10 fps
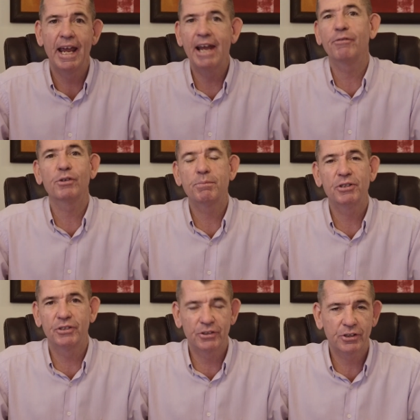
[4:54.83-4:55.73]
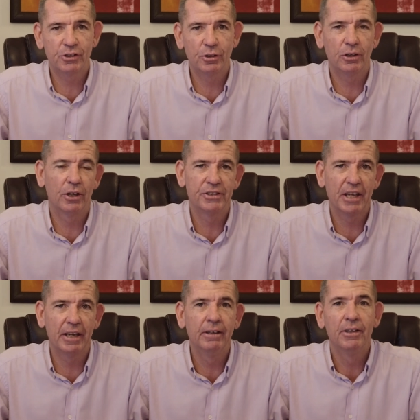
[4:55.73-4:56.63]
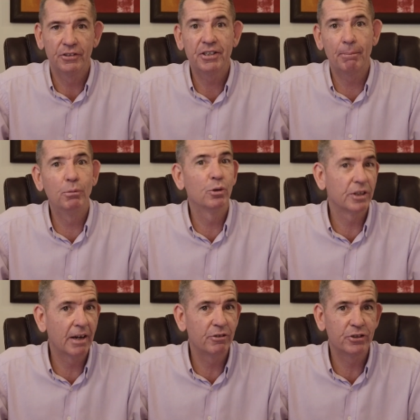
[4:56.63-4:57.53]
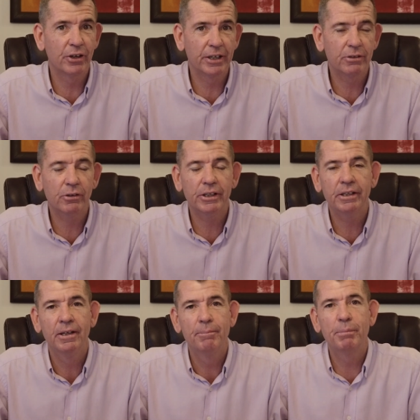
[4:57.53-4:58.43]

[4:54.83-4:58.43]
Every business can utilize that. Some more than others, I agree.